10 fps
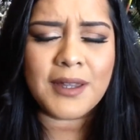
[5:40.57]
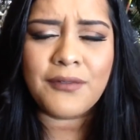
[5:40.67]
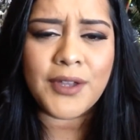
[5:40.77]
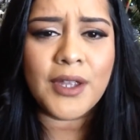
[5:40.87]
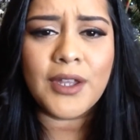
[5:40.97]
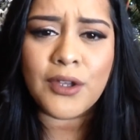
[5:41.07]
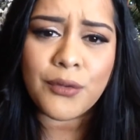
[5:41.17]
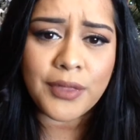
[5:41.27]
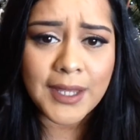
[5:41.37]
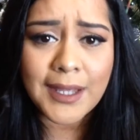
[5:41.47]
If
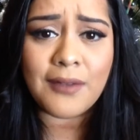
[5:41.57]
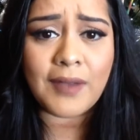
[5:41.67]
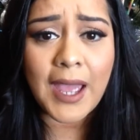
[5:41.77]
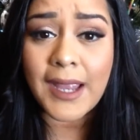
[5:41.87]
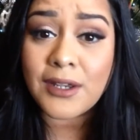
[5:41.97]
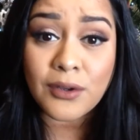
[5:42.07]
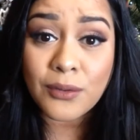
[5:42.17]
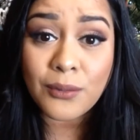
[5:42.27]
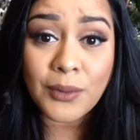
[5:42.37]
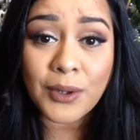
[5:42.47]
you think if I
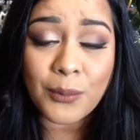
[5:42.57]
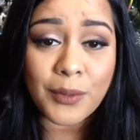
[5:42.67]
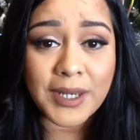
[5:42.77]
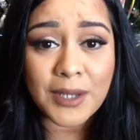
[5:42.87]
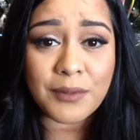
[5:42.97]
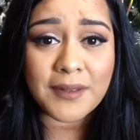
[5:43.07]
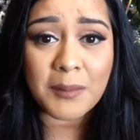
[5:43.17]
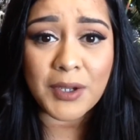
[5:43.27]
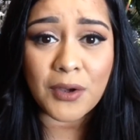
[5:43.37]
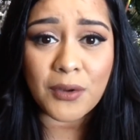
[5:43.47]
knew when he was
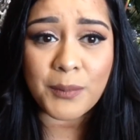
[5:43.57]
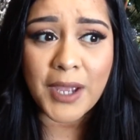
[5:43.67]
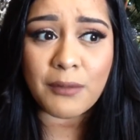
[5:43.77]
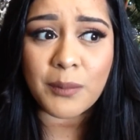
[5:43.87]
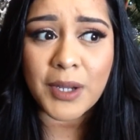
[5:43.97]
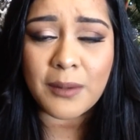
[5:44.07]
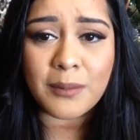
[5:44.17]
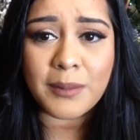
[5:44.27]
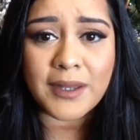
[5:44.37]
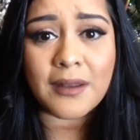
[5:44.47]
coming home, I would
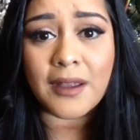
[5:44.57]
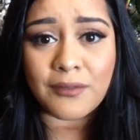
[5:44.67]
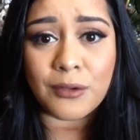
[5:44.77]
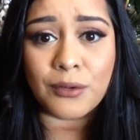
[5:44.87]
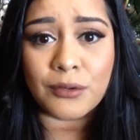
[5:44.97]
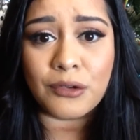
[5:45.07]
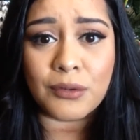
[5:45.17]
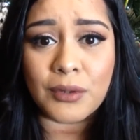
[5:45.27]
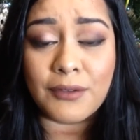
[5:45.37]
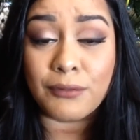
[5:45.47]
probably have told
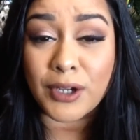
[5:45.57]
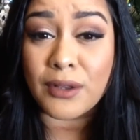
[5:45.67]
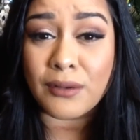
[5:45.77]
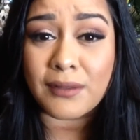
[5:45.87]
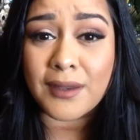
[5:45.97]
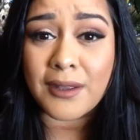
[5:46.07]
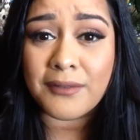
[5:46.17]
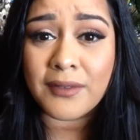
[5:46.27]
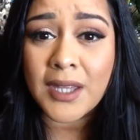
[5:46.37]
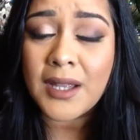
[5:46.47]
you. If we're close
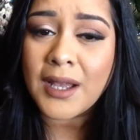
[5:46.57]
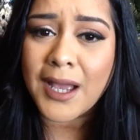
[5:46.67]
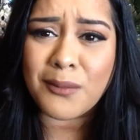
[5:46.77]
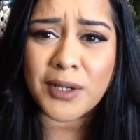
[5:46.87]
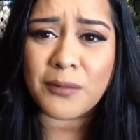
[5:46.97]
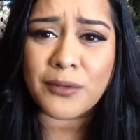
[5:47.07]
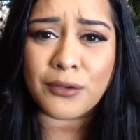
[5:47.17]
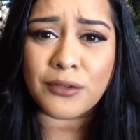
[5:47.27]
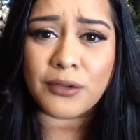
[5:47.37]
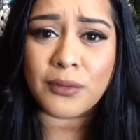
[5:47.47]
enough, I would have
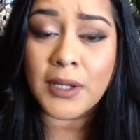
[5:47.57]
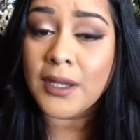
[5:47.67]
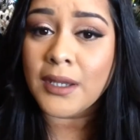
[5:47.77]
told you.